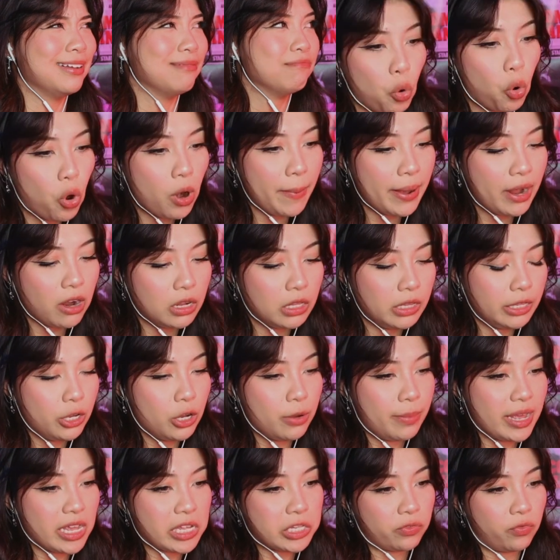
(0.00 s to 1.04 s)
Or apparently
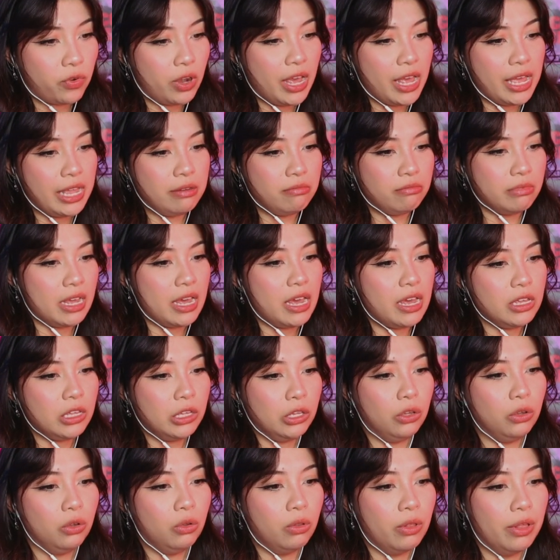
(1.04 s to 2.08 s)
your best friend that
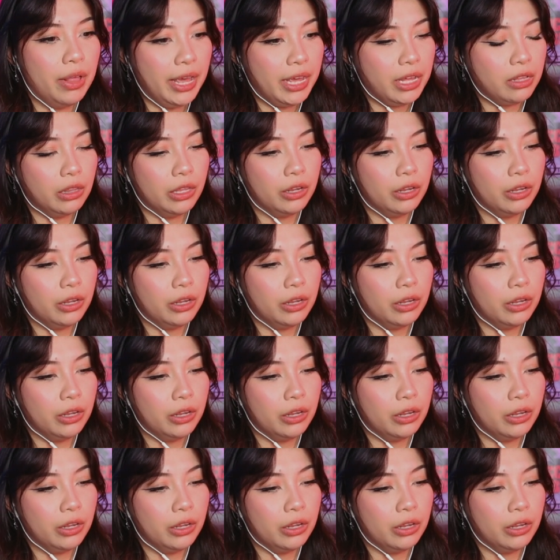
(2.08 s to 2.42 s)
you like